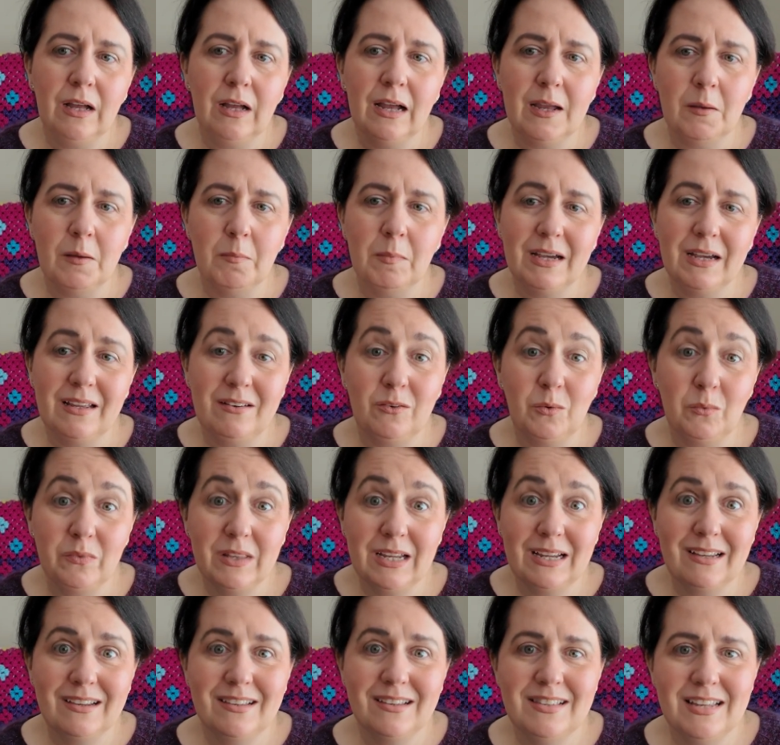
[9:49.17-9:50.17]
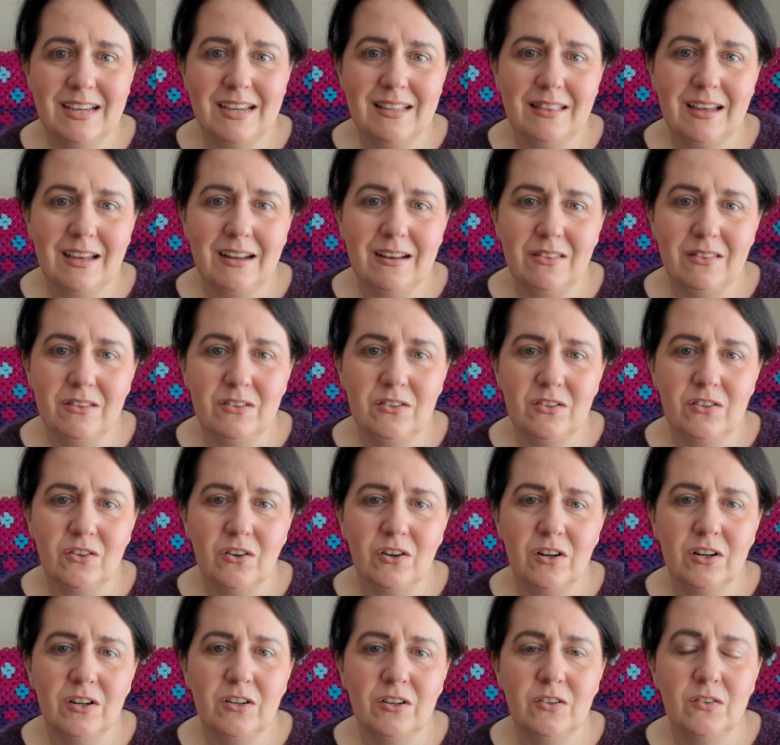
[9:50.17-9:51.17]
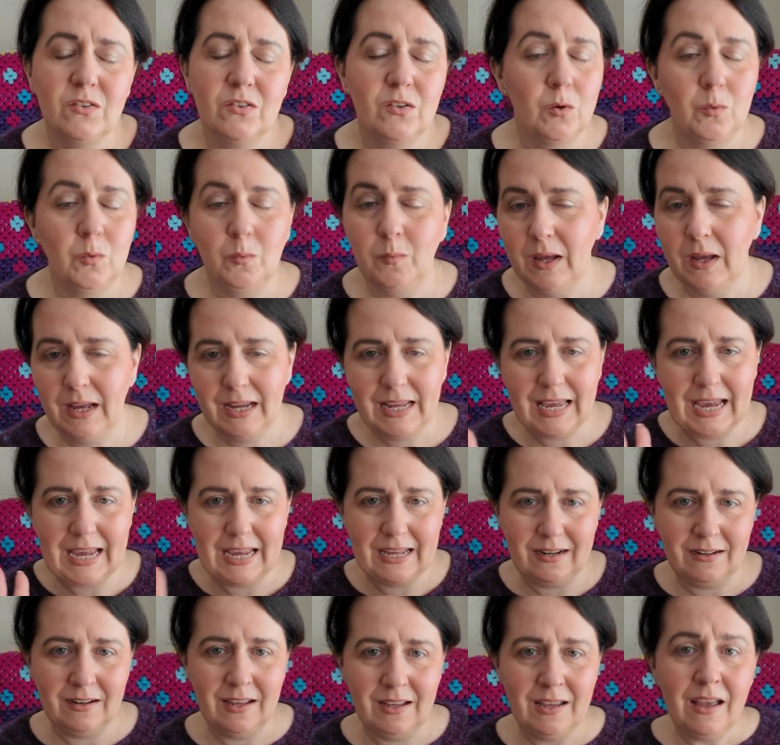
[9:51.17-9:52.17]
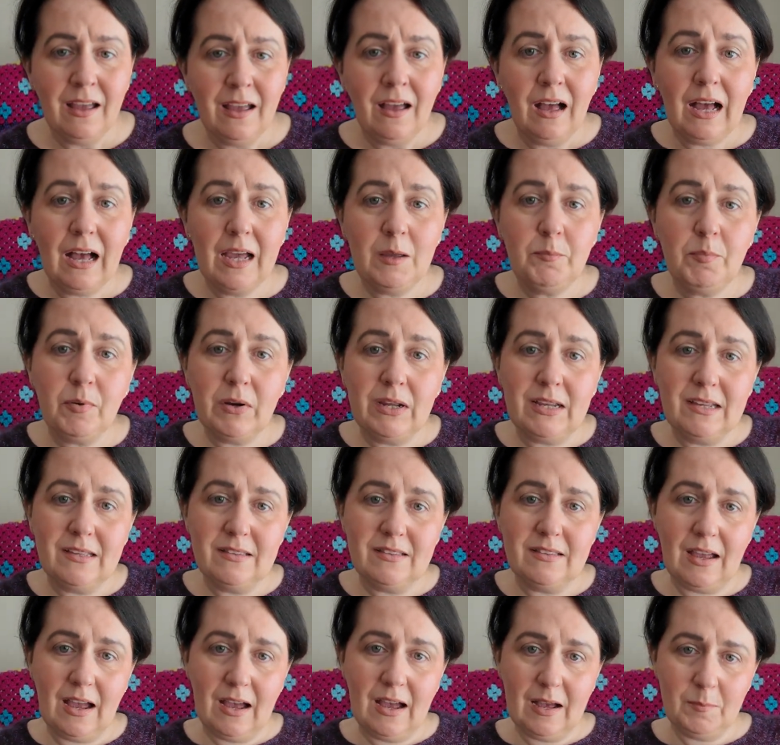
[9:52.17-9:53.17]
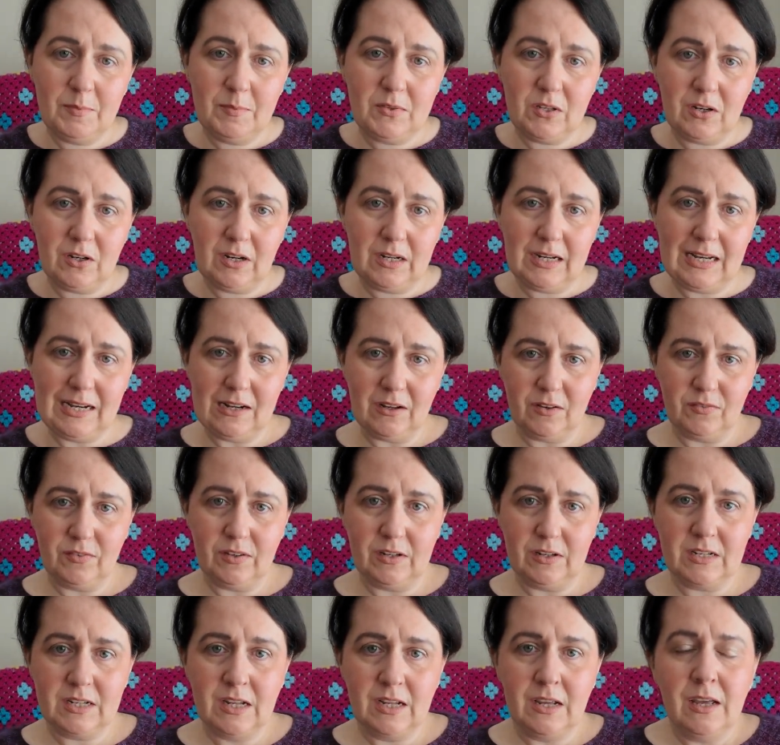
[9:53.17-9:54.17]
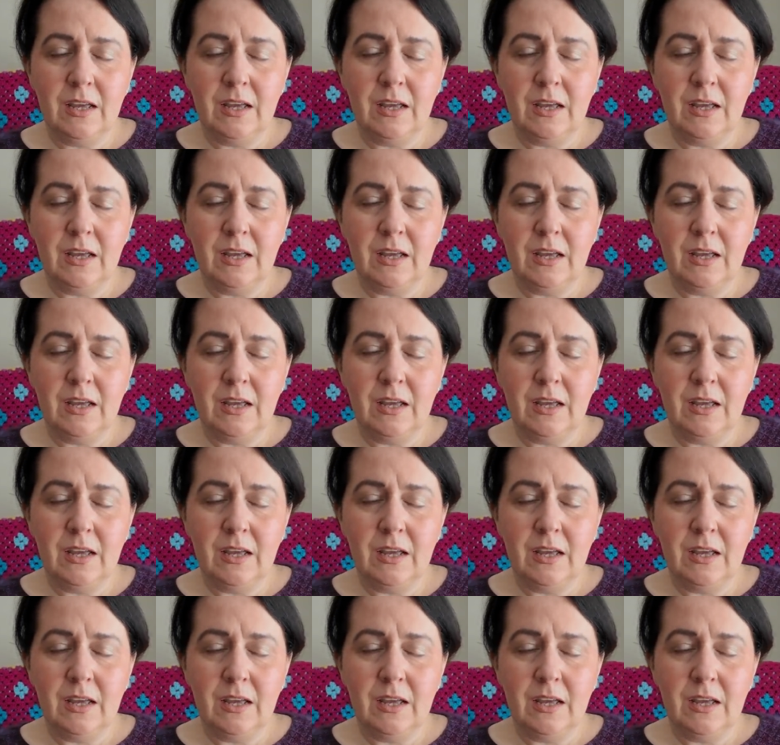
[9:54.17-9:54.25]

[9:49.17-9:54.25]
I don't think I said that at the start. So again, high praise, absolutely love it.